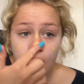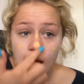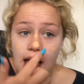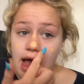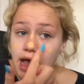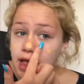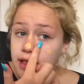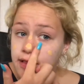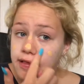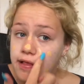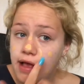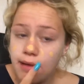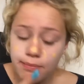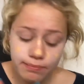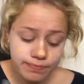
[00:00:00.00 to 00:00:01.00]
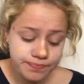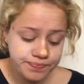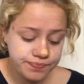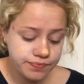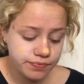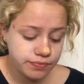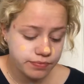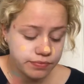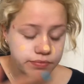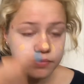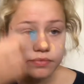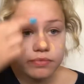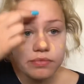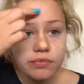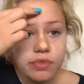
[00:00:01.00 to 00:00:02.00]
as
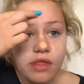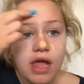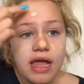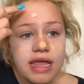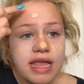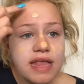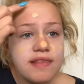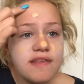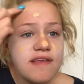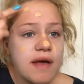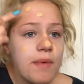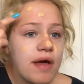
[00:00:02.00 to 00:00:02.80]
EasyJet